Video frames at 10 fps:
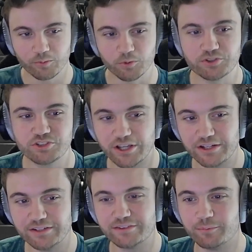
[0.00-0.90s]
Which
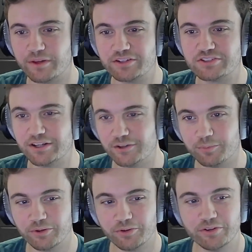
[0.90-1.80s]
chain is the best chain to
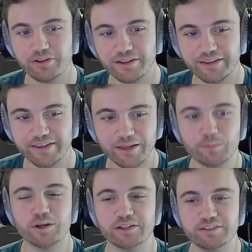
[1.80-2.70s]
build a
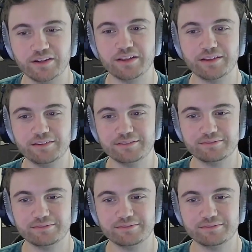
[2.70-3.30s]
game on today?